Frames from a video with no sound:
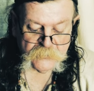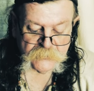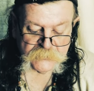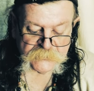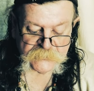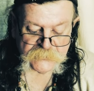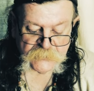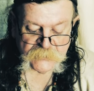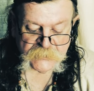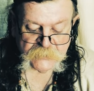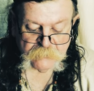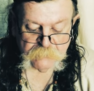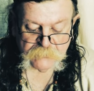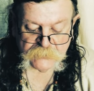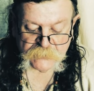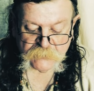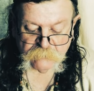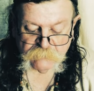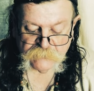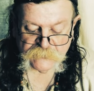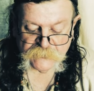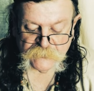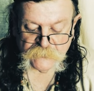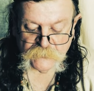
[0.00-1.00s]
So now we
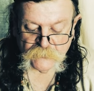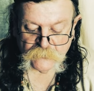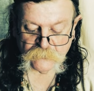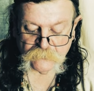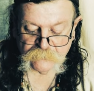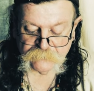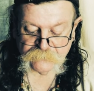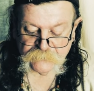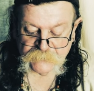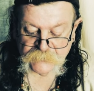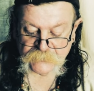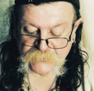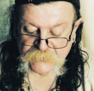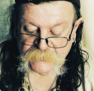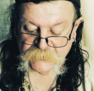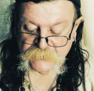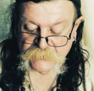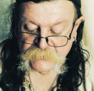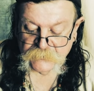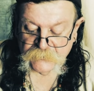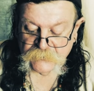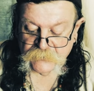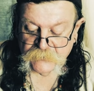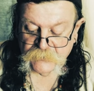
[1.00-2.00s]
come to Norfolk.
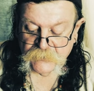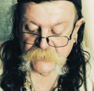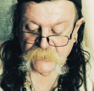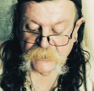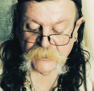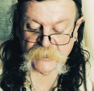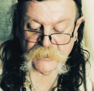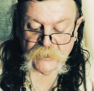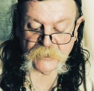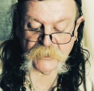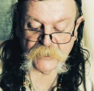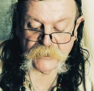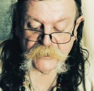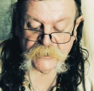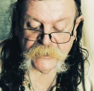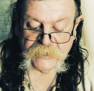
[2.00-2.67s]
Uh,